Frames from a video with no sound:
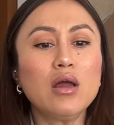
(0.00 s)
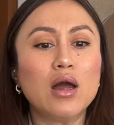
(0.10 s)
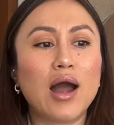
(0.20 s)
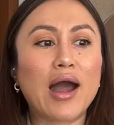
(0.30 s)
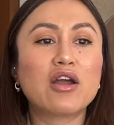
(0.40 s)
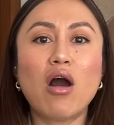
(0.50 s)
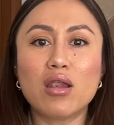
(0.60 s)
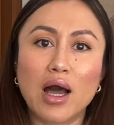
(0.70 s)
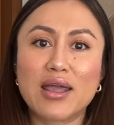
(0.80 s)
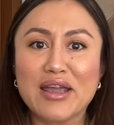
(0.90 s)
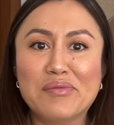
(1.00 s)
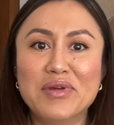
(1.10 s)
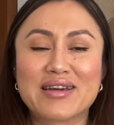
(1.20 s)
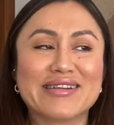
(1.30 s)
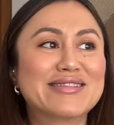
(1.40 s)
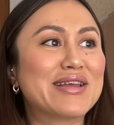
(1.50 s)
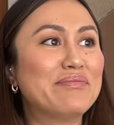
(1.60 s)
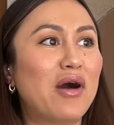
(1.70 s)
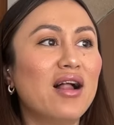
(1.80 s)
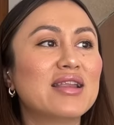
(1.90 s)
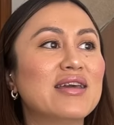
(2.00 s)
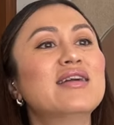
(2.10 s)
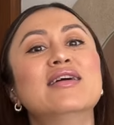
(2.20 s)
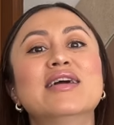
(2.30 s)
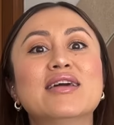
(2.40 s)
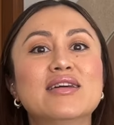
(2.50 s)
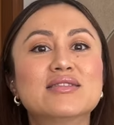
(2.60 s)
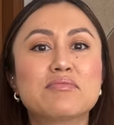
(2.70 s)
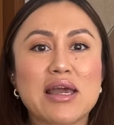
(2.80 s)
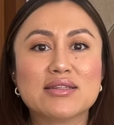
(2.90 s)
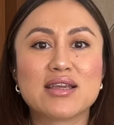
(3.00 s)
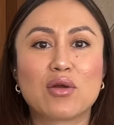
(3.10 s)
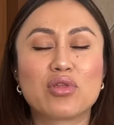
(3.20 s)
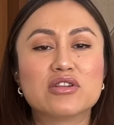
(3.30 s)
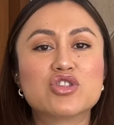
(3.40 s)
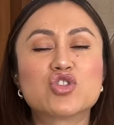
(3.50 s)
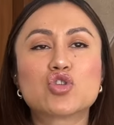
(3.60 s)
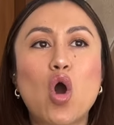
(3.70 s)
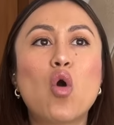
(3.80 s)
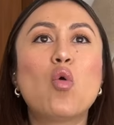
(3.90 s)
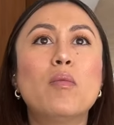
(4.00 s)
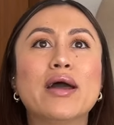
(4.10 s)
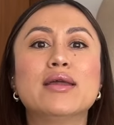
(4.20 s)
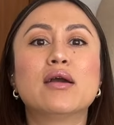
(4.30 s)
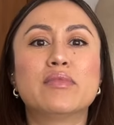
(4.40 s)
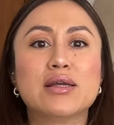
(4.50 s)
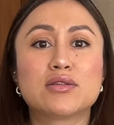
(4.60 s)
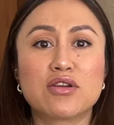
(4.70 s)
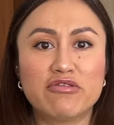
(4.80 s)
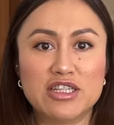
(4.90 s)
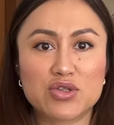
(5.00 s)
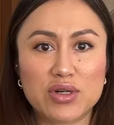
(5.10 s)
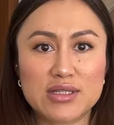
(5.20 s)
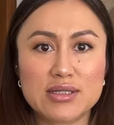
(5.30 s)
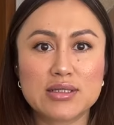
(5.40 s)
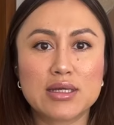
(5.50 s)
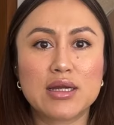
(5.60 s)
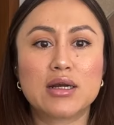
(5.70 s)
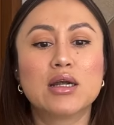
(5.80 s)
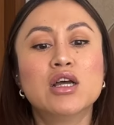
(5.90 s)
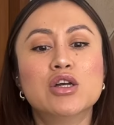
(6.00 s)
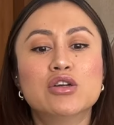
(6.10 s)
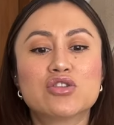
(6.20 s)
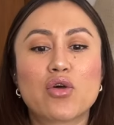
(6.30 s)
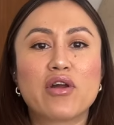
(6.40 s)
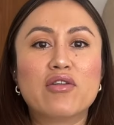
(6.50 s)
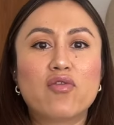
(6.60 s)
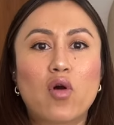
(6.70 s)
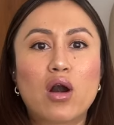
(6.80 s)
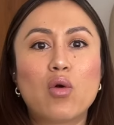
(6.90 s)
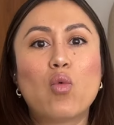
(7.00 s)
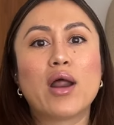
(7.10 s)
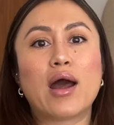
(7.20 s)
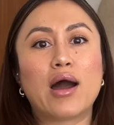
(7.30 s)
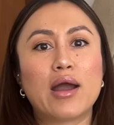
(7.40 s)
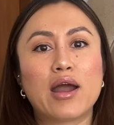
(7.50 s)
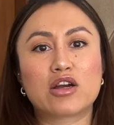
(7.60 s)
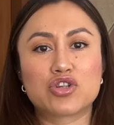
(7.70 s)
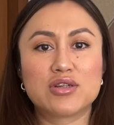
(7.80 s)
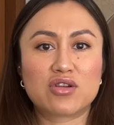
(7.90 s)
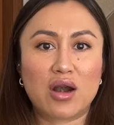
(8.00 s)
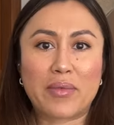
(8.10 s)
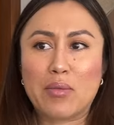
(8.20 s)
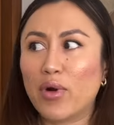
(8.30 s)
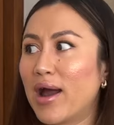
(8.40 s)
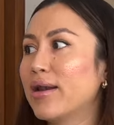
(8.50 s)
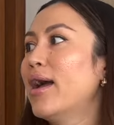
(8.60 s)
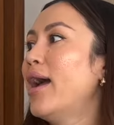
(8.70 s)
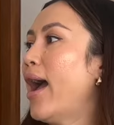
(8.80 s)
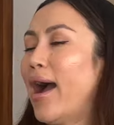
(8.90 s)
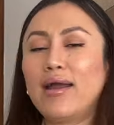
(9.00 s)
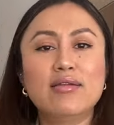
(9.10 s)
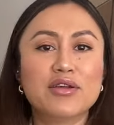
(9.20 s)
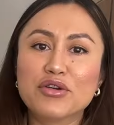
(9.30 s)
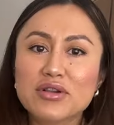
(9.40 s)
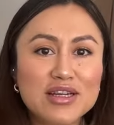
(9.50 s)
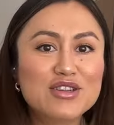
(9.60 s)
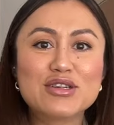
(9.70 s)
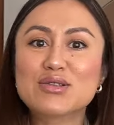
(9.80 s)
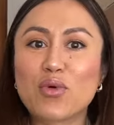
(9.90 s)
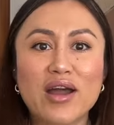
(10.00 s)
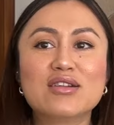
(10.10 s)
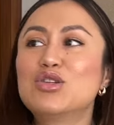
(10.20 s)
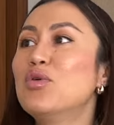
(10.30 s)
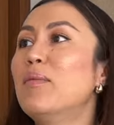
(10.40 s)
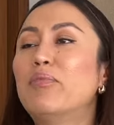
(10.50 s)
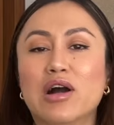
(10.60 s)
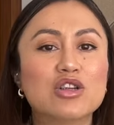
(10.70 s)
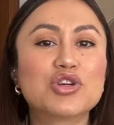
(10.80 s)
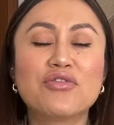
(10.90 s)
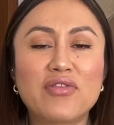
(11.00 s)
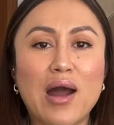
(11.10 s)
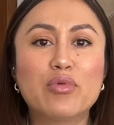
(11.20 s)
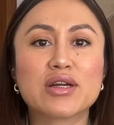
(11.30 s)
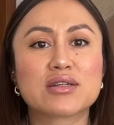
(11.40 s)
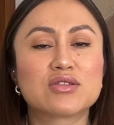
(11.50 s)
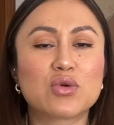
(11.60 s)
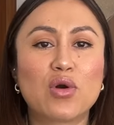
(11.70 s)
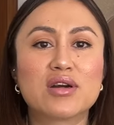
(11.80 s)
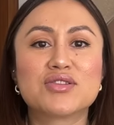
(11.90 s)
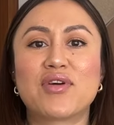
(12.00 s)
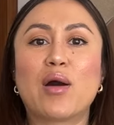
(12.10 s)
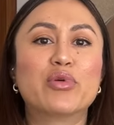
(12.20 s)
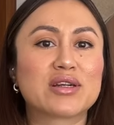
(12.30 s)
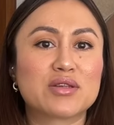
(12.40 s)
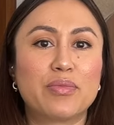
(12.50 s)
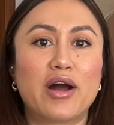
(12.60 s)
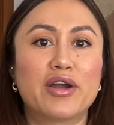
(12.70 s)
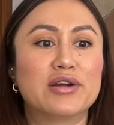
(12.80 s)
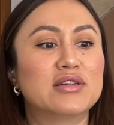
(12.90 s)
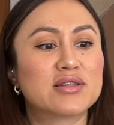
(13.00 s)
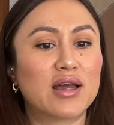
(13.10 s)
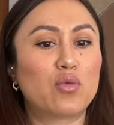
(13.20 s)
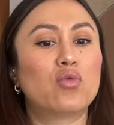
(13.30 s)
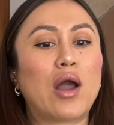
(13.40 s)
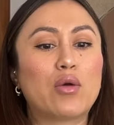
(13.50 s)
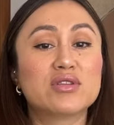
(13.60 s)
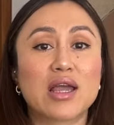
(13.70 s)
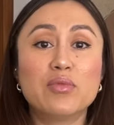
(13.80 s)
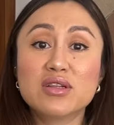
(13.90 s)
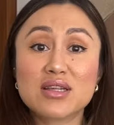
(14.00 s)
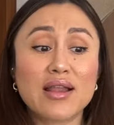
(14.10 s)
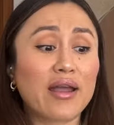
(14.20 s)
I got lucky because Bali is amazing. There's so many amazing resources here. So therefore, when I actually started my brand, I literally just went to a bunch of fabric stores, fabric suppliers, and I was able to